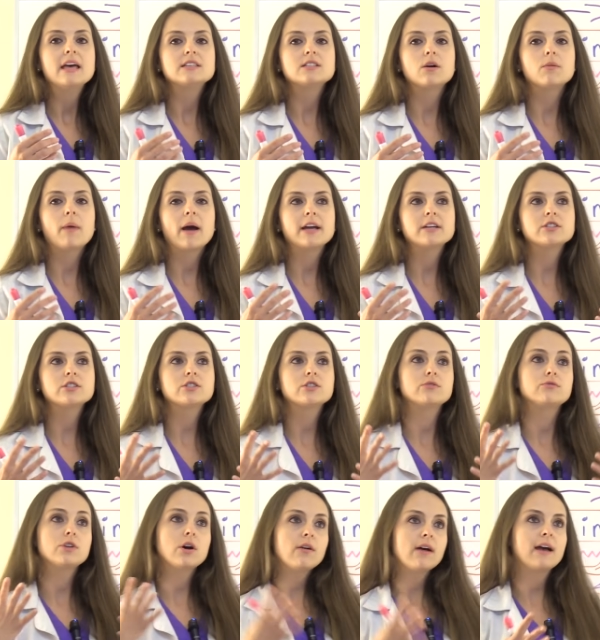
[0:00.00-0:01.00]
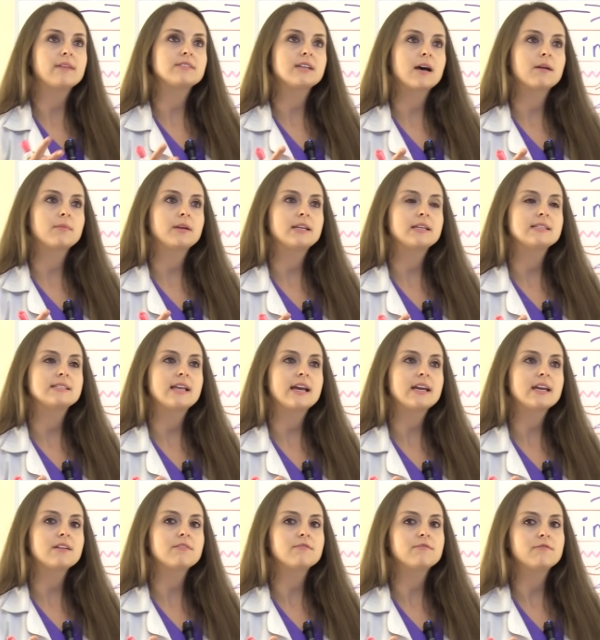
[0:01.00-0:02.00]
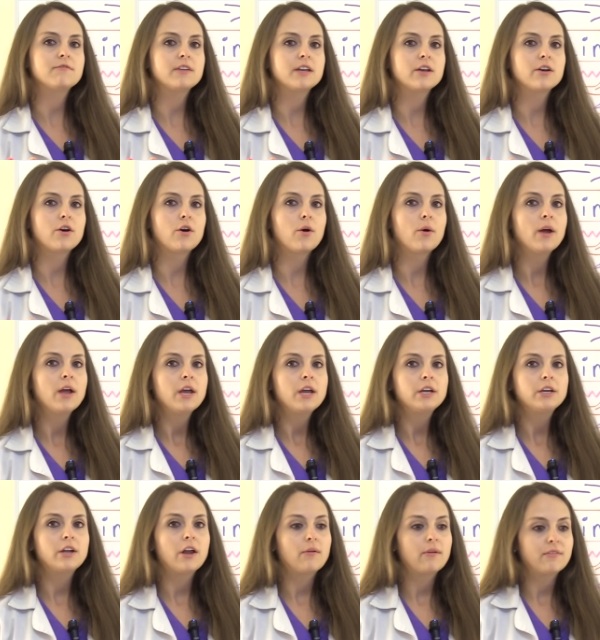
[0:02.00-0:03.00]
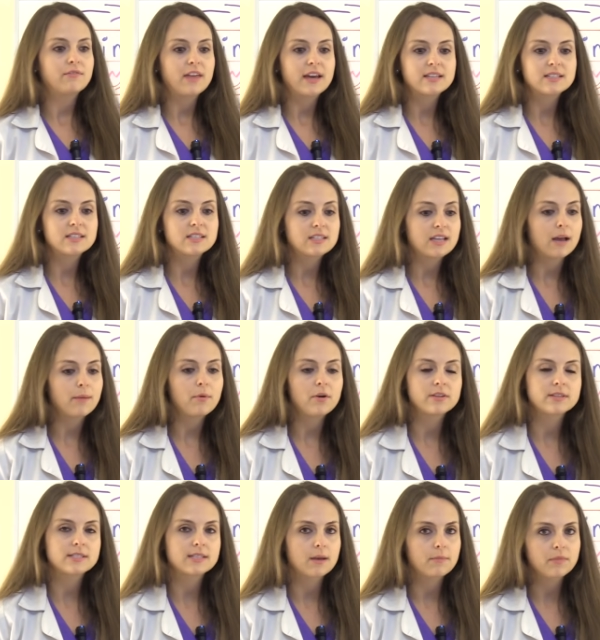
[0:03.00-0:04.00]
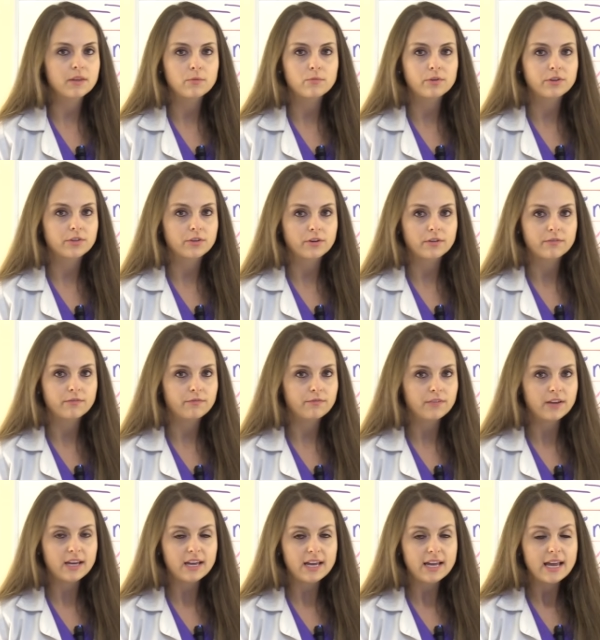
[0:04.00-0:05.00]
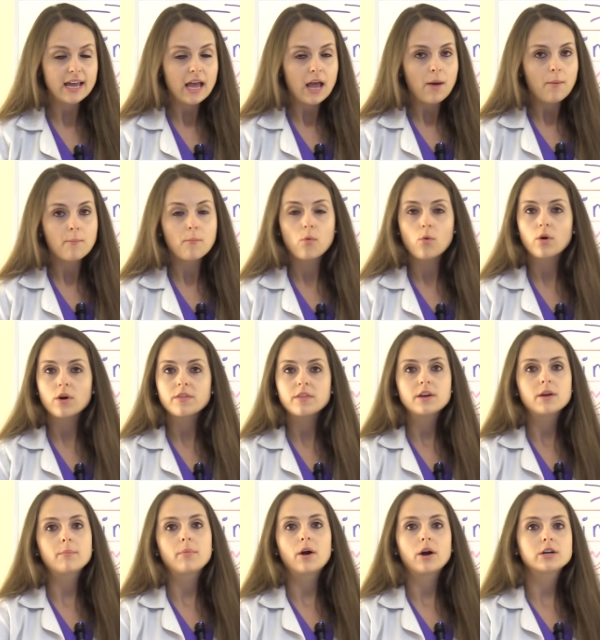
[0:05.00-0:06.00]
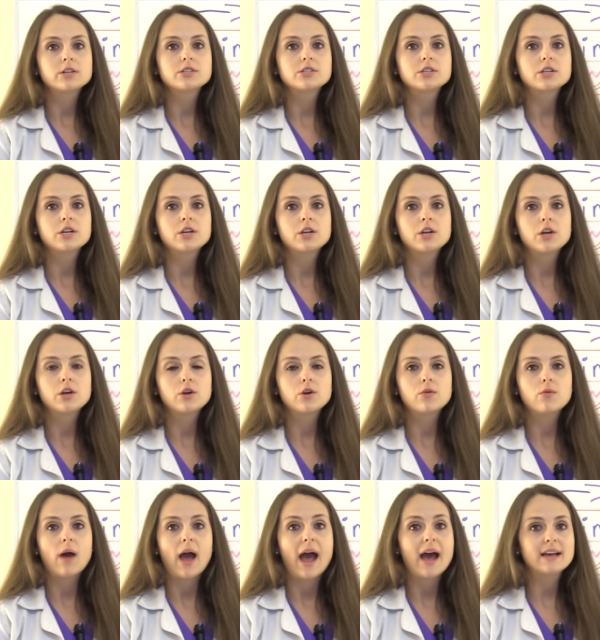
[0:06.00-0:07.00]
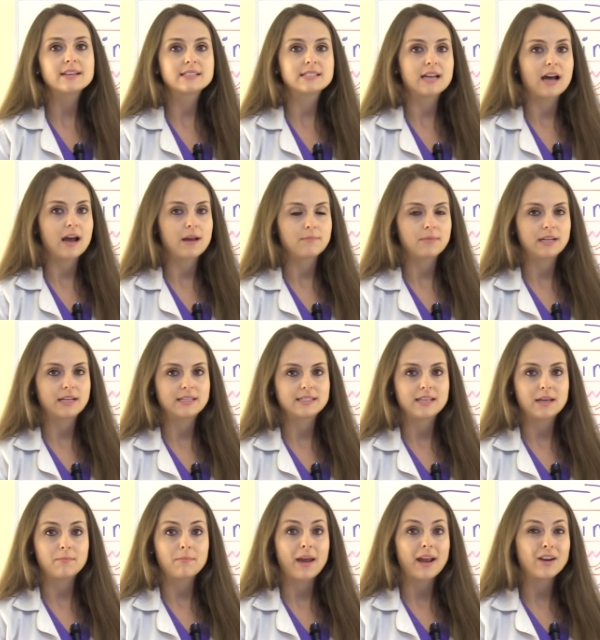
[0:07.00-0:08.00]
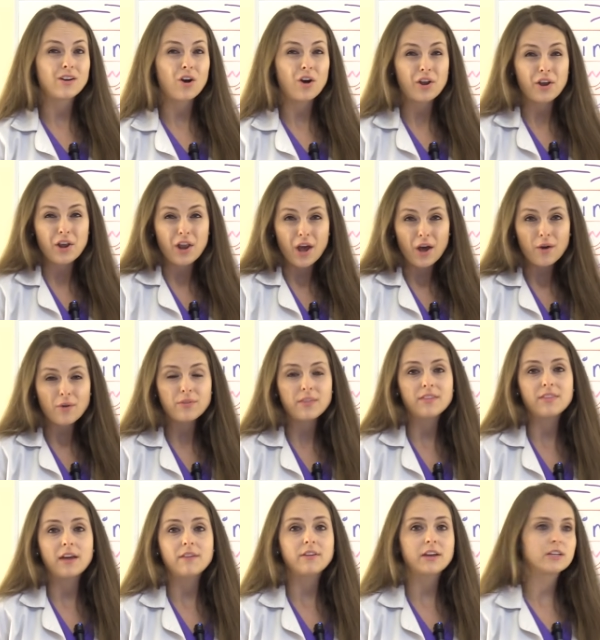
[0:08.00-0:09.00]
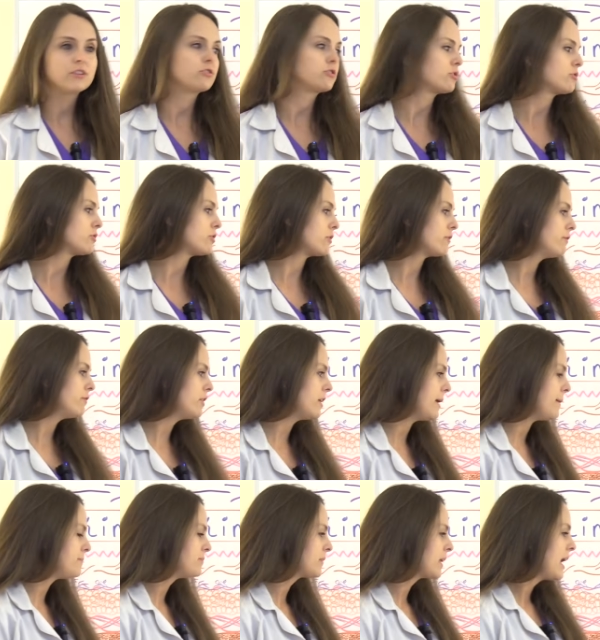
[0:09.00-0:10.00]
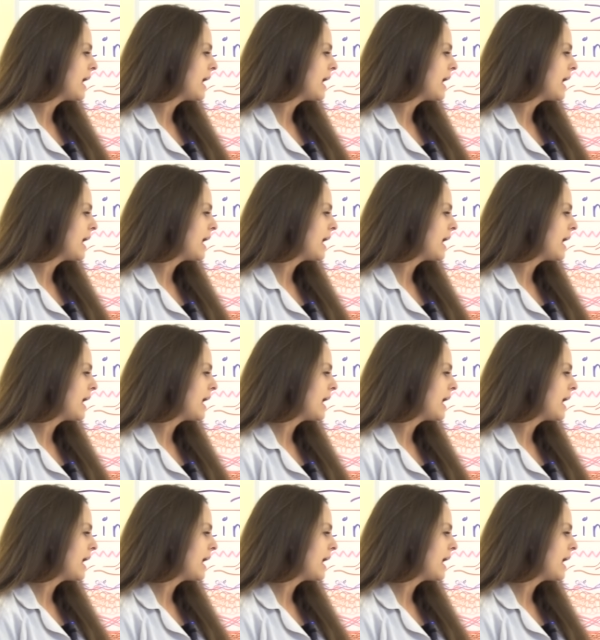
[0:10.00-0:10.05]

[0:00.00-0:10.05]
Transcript: So patients who don't have diabetes, they can feel, you know, if they step on something with their feet more than a person who has diabetes, they may not know that they've injured their foot